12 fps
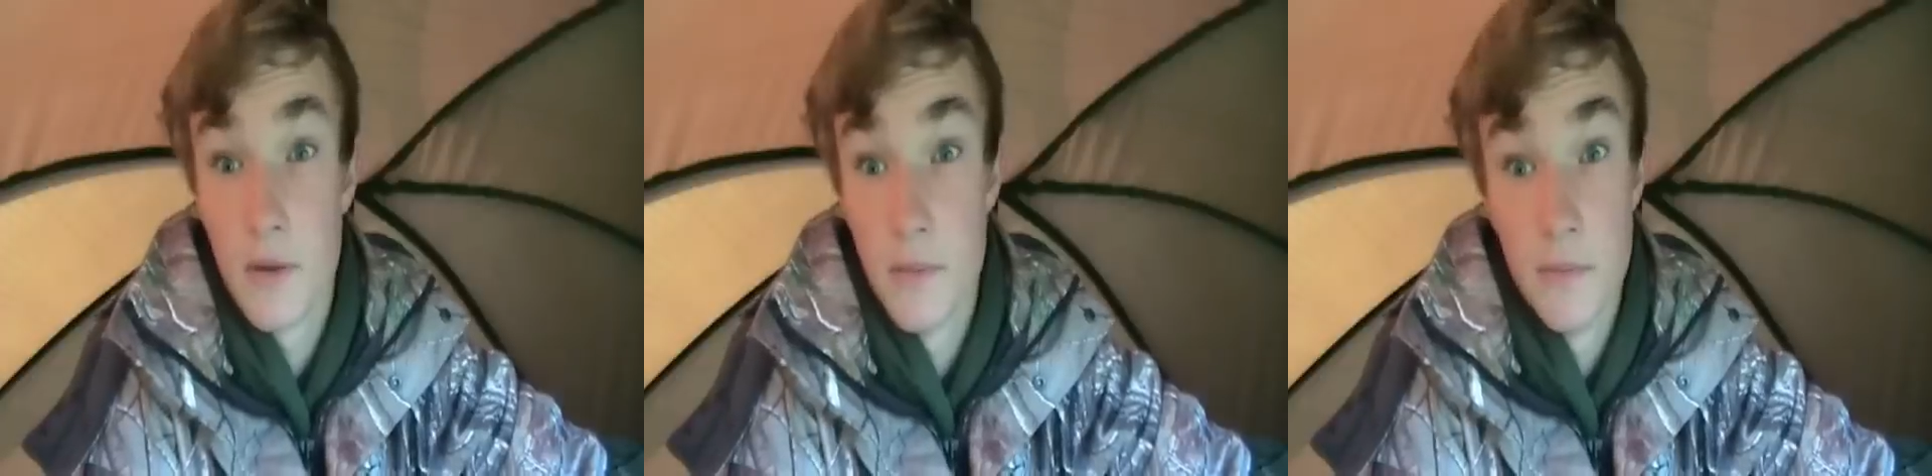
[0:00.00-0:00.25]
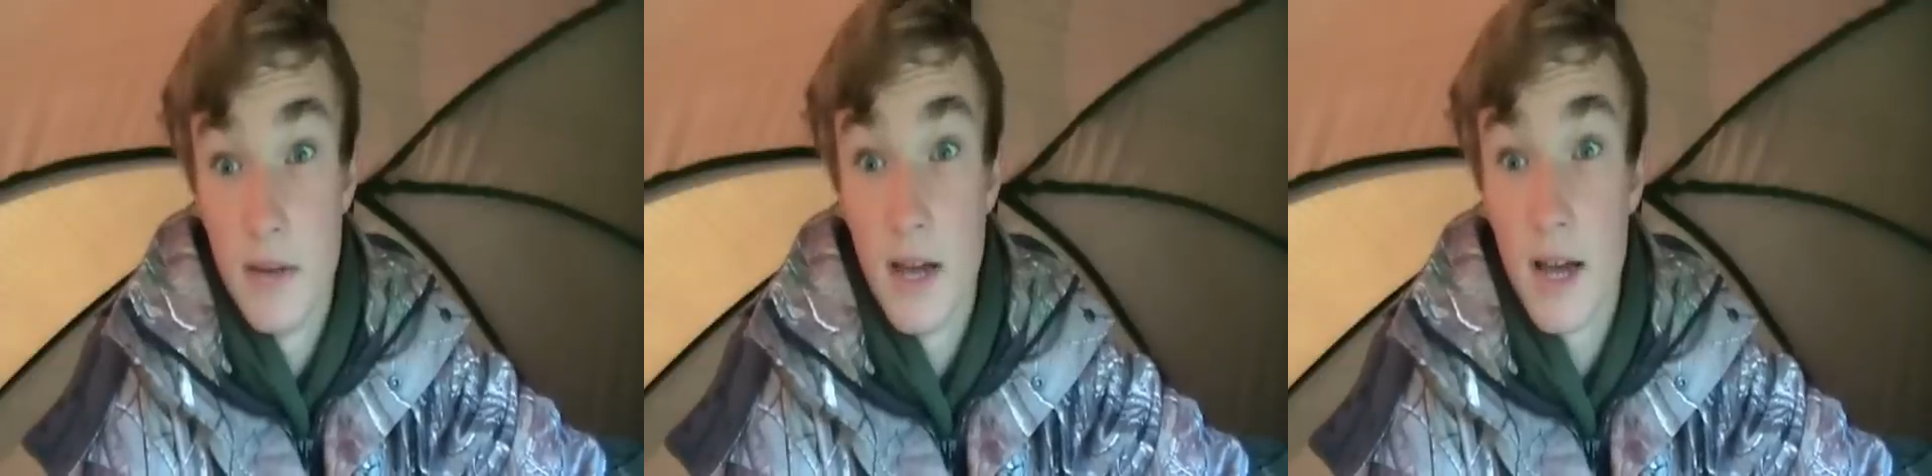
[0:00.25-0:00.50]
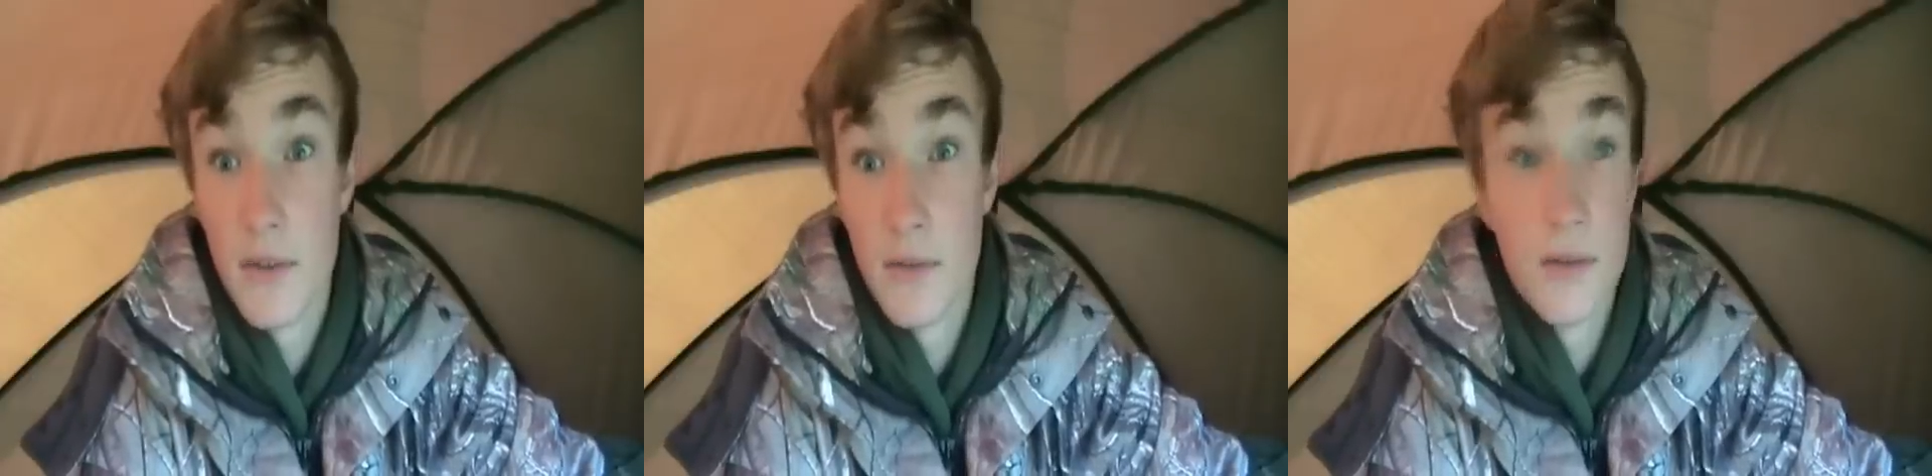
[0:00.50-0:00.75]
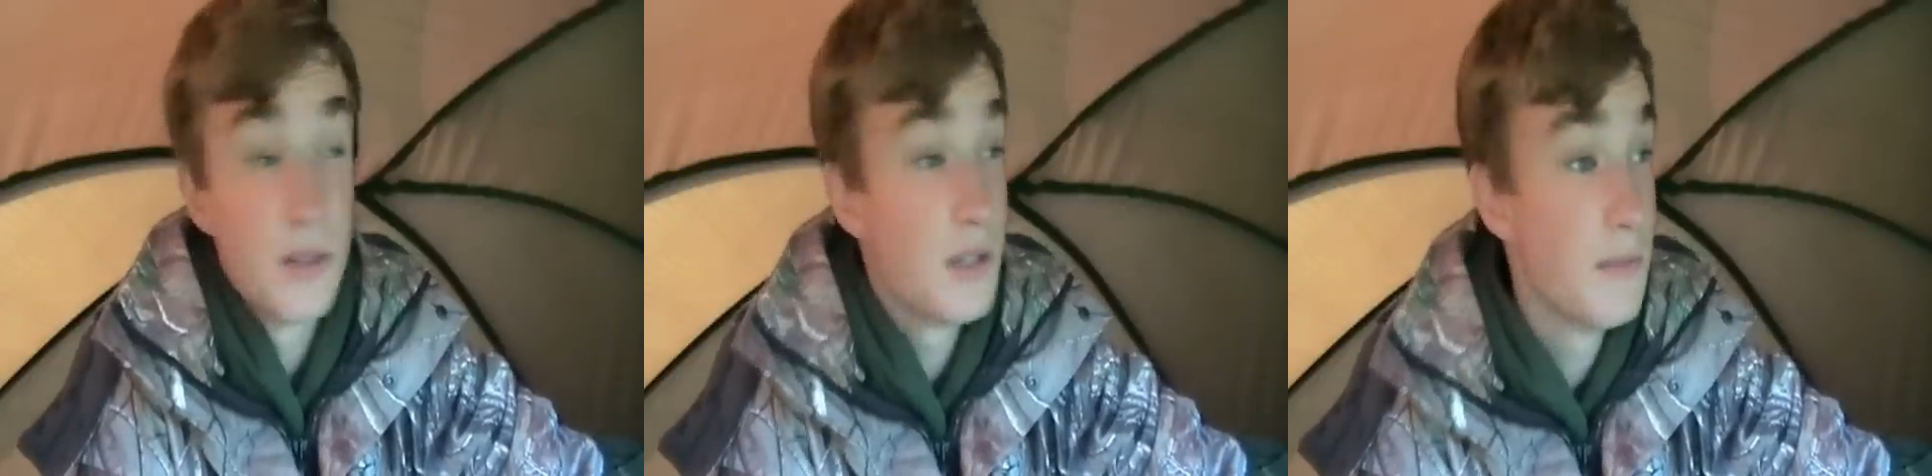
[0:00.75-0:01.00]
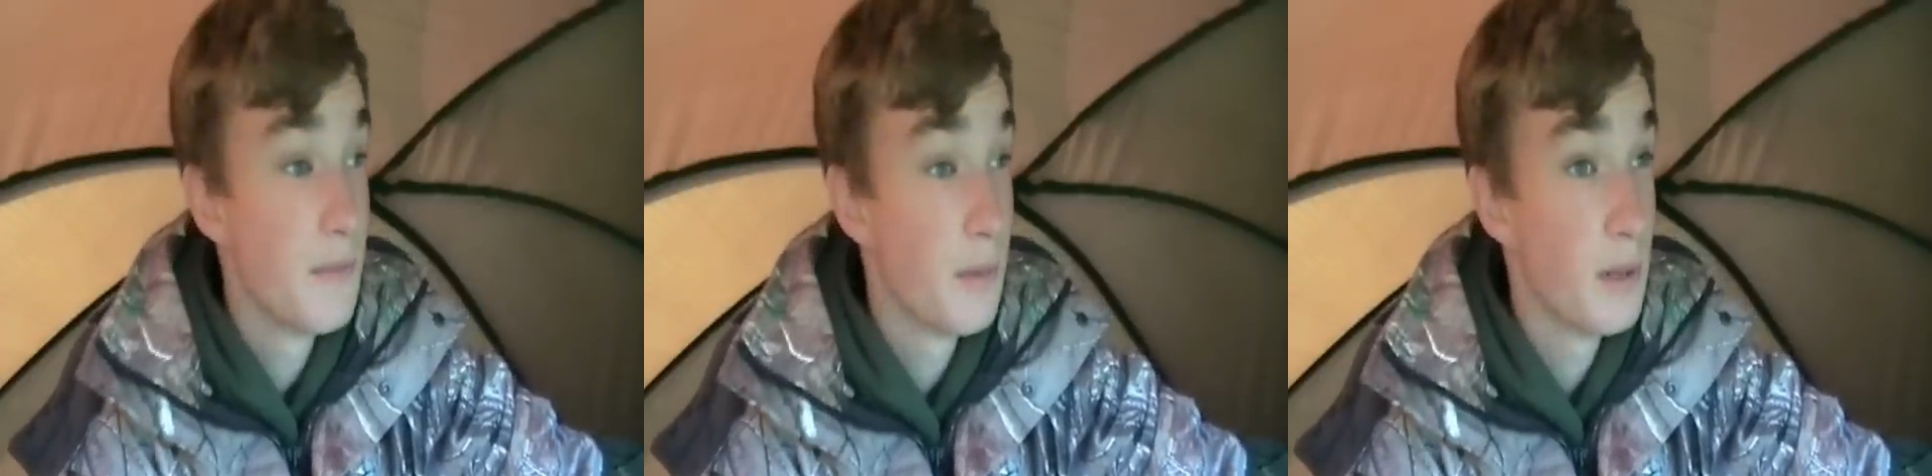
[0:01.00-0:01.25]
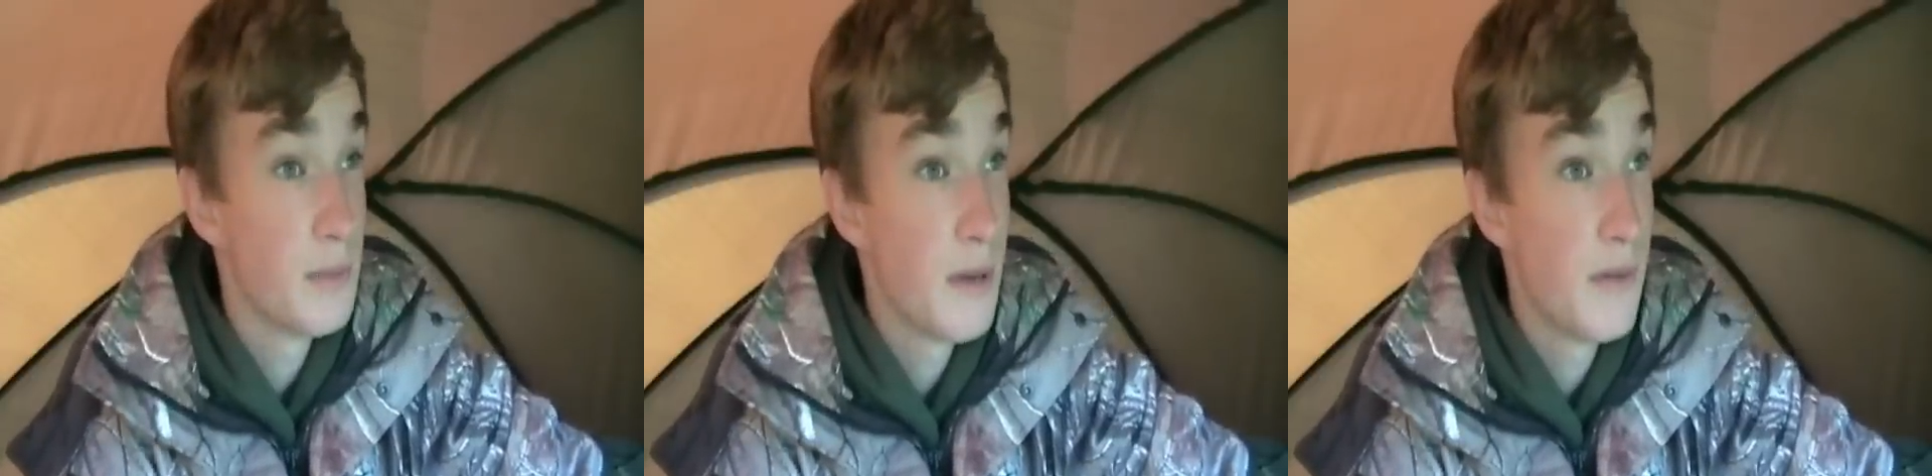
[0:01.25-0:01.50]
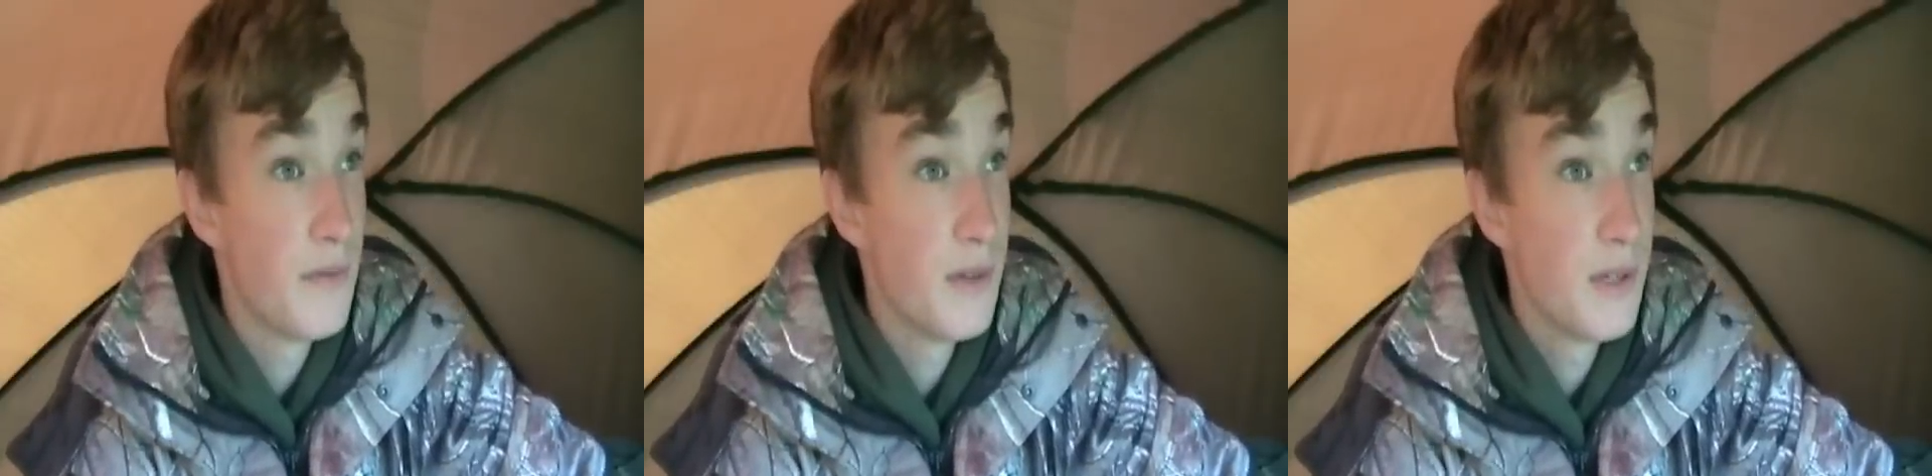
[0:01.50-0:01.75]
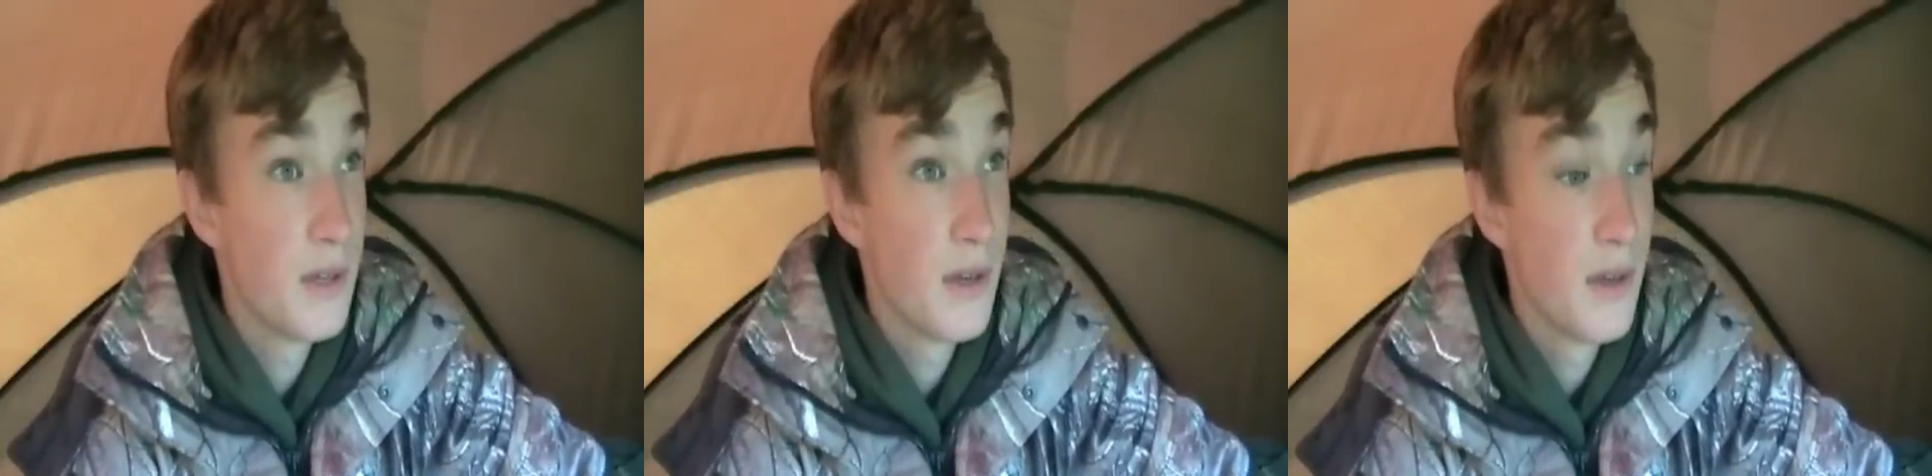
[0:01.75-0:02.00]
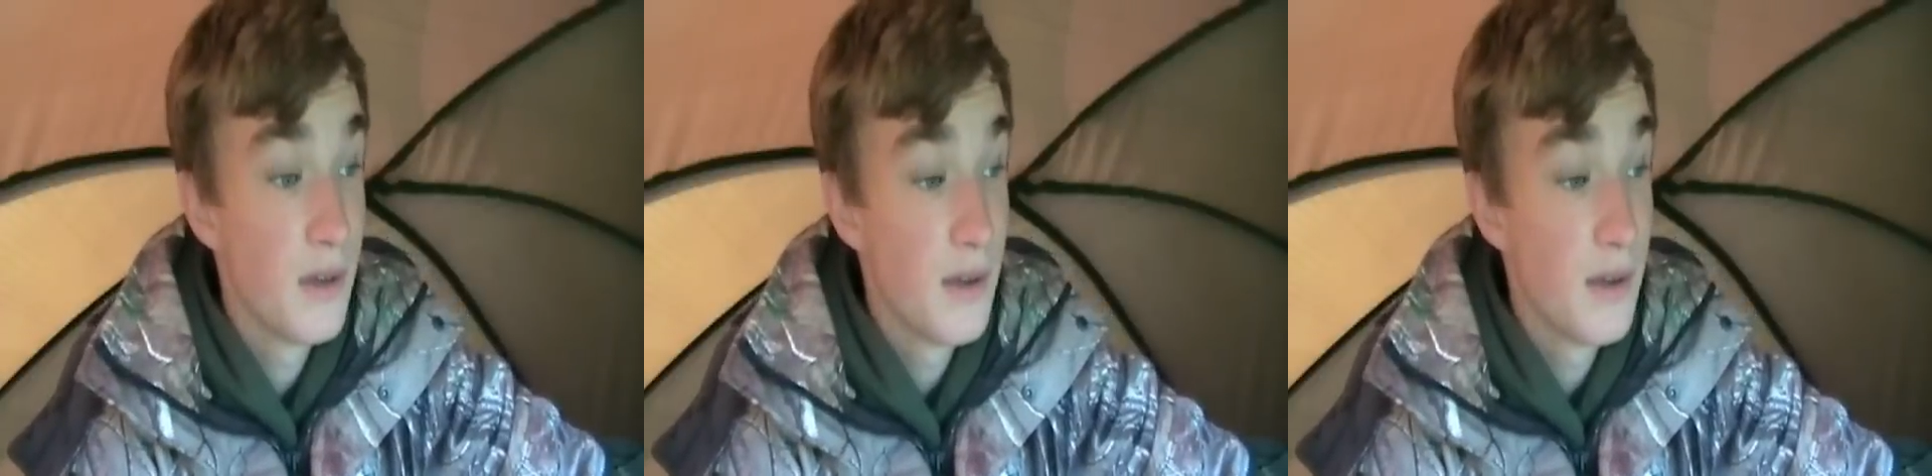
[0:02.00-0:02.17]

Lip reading: can be had on the simplest methods,